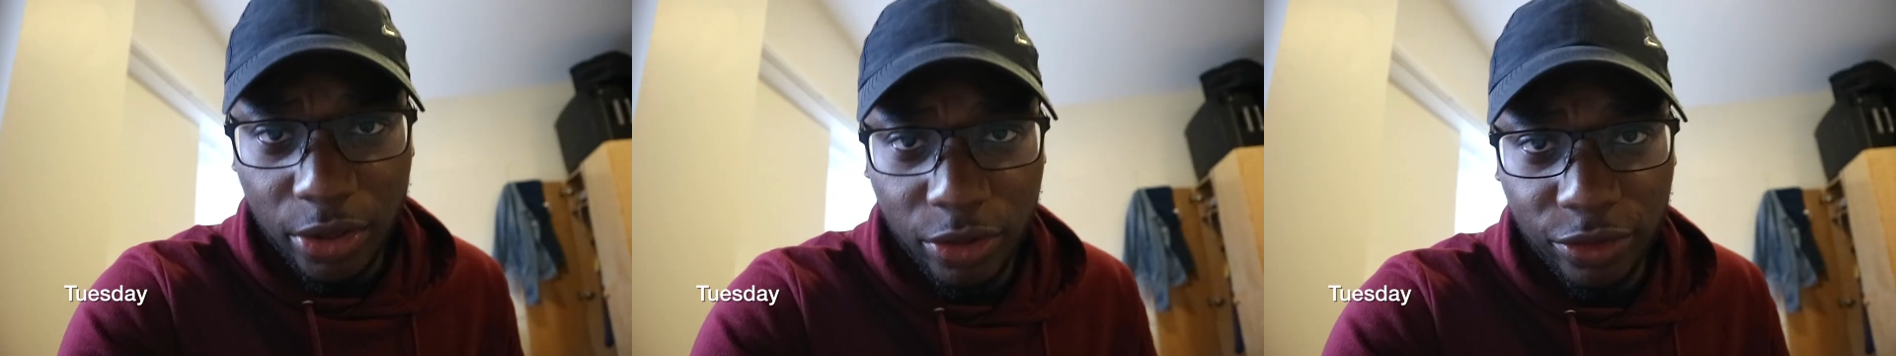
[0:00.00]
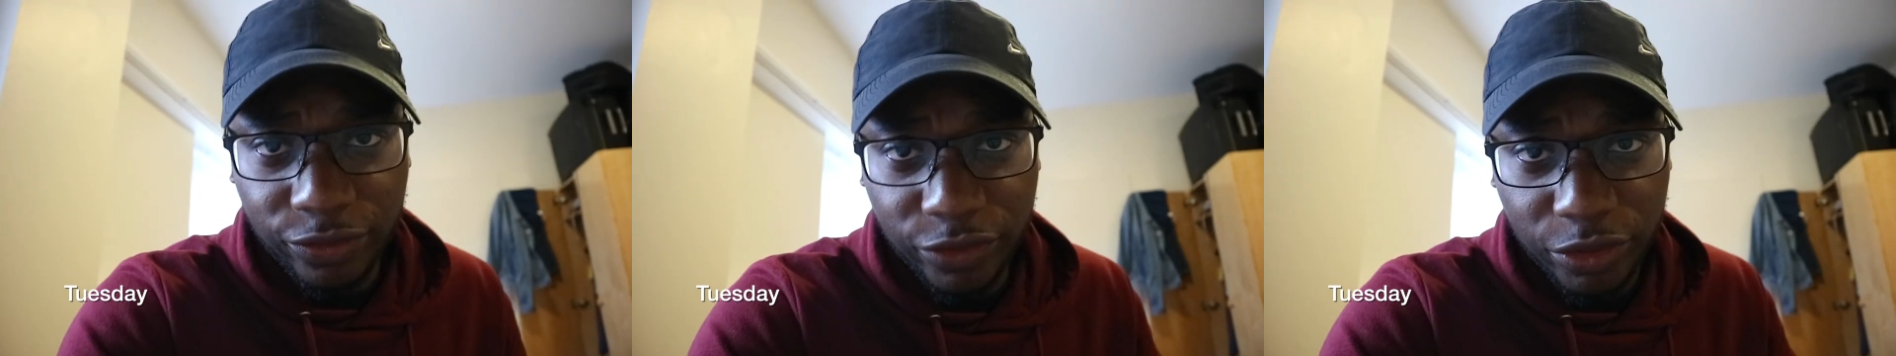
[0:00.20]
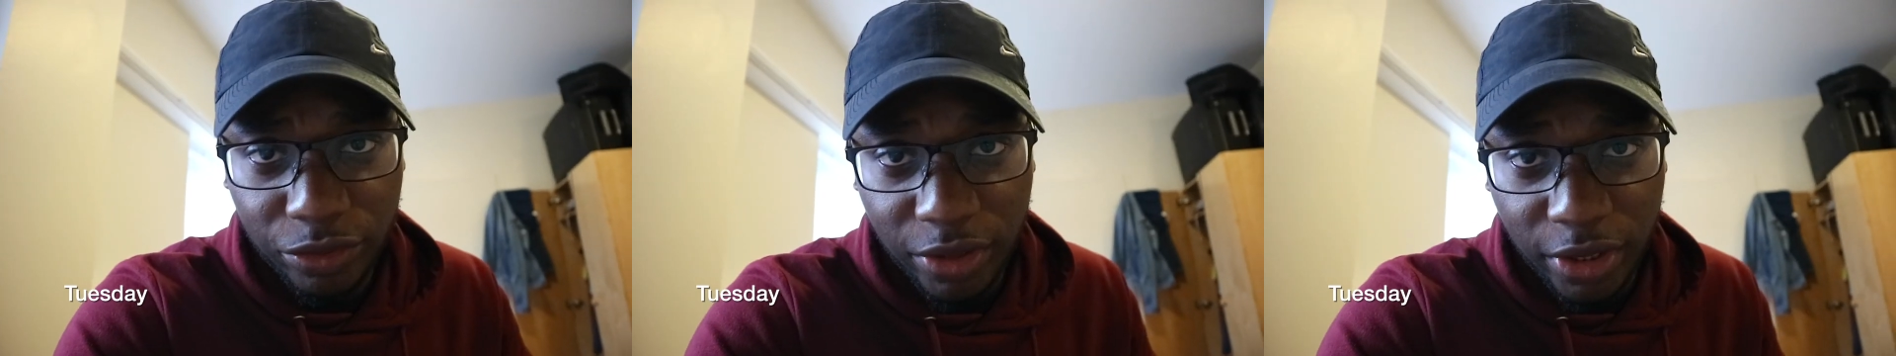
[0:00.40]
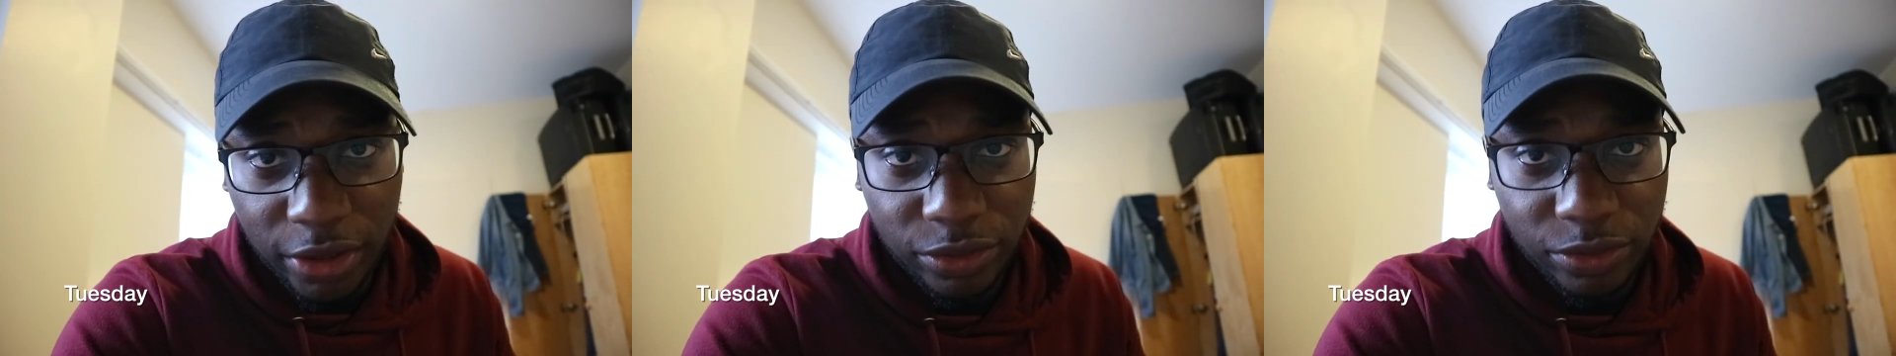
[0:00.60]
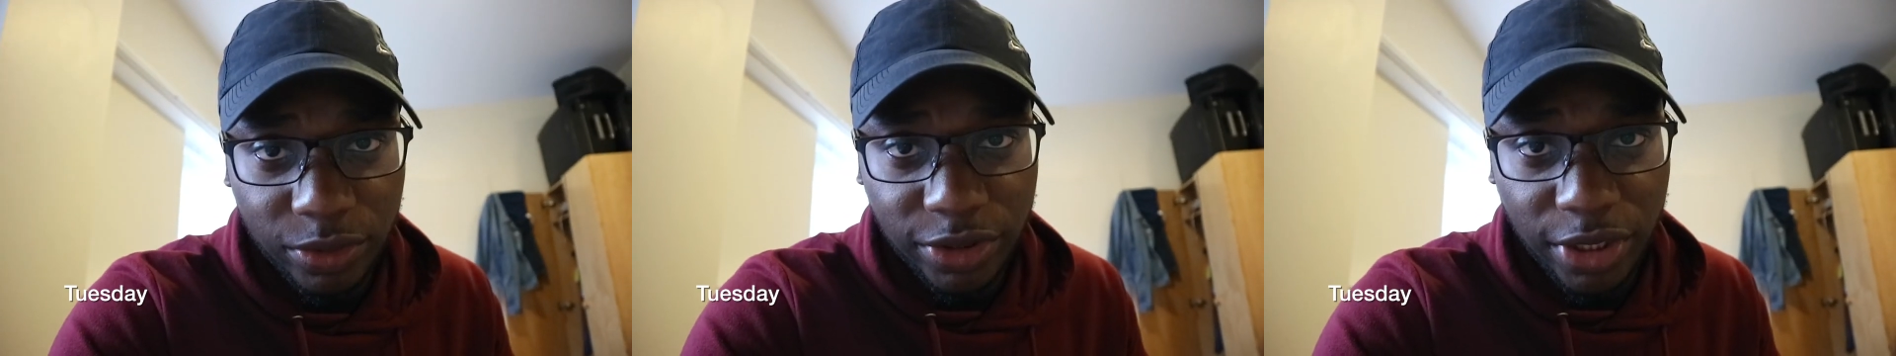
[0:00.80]
got a few
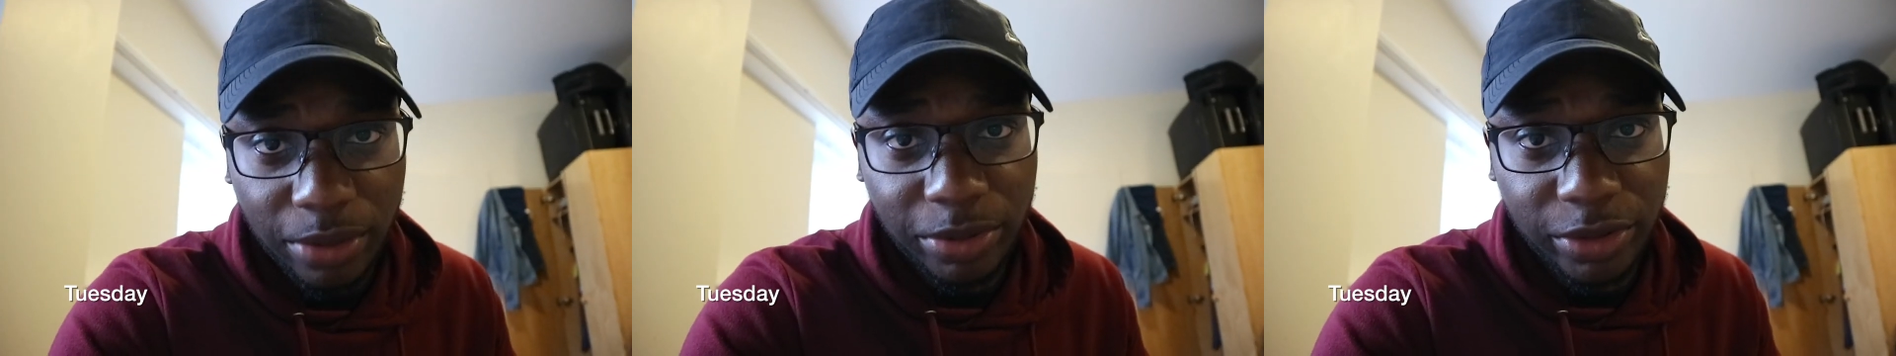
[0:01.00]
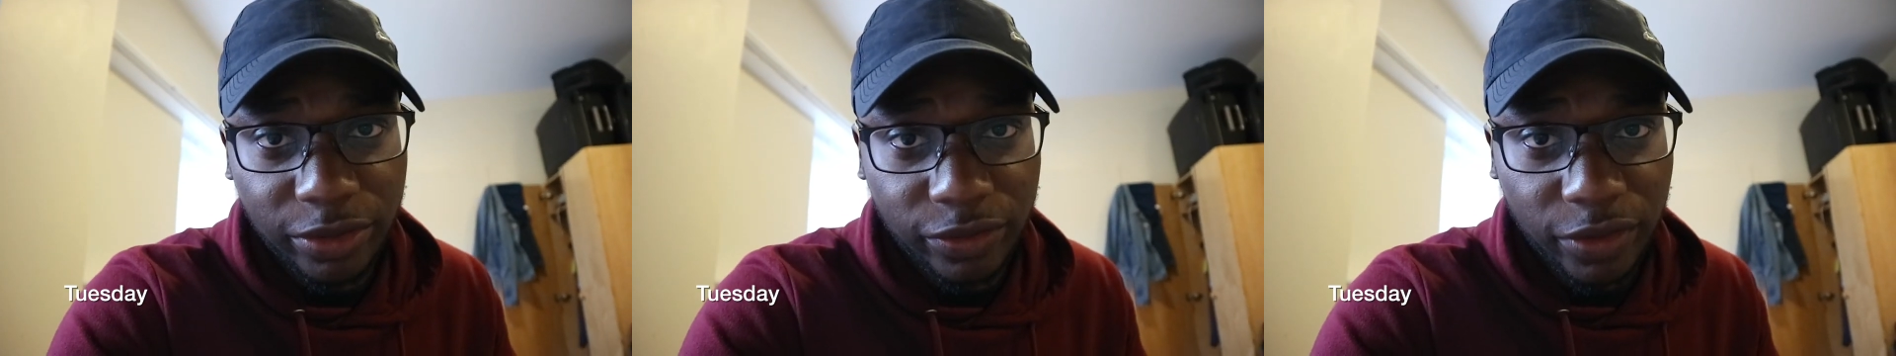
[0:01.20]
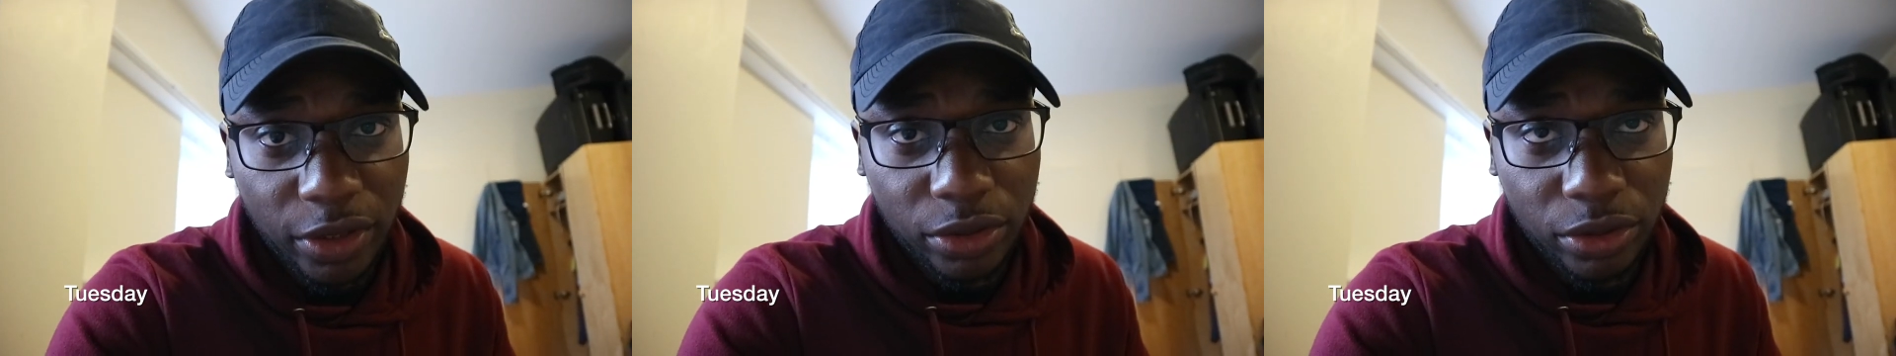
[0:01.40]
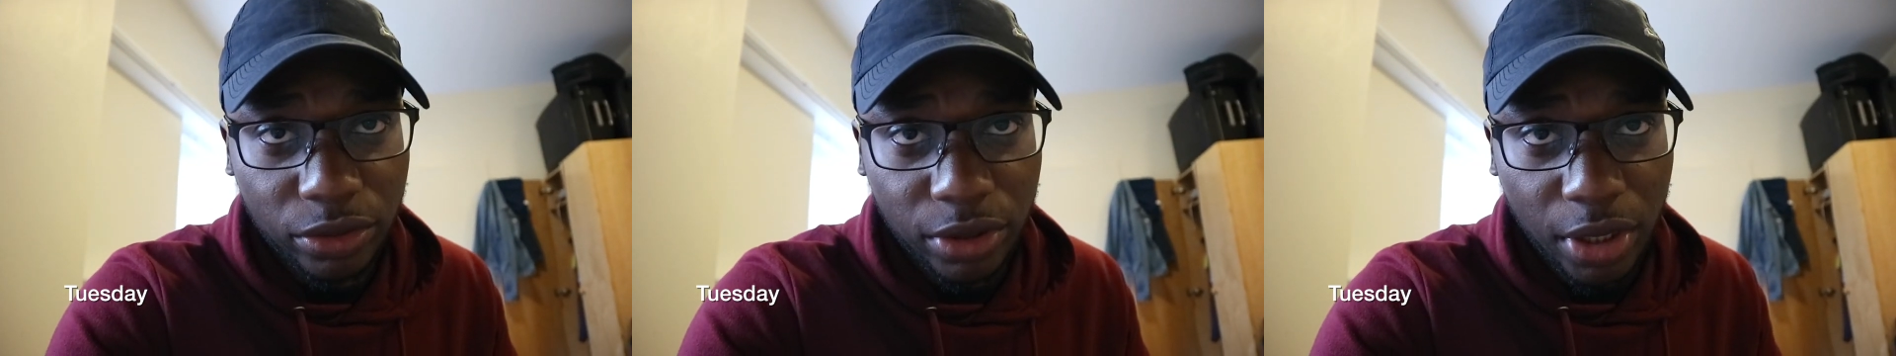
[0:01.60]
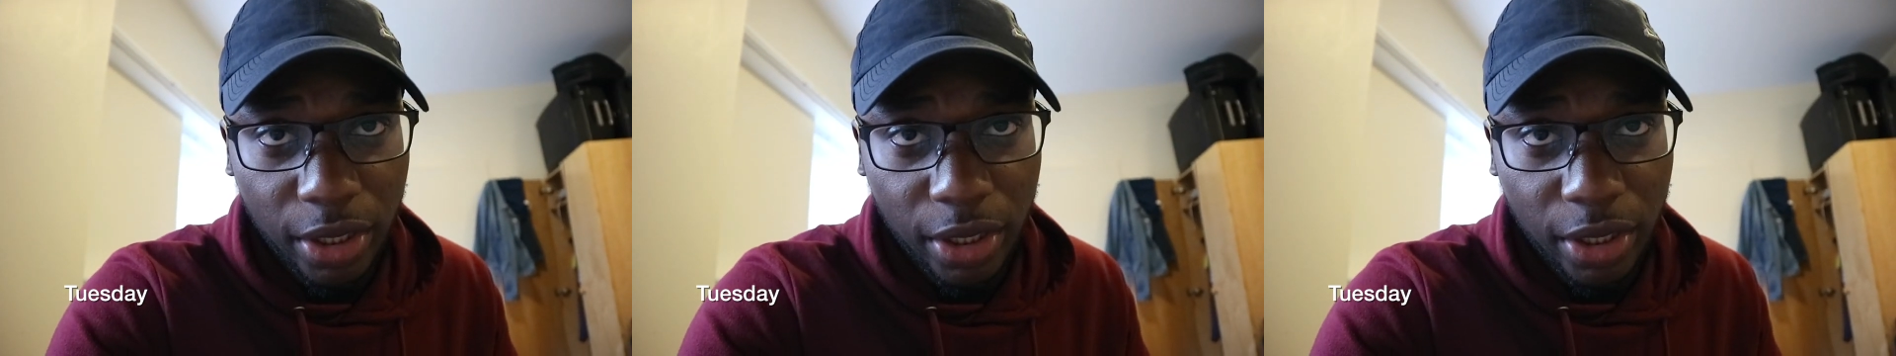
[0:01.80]
things which I believe are good,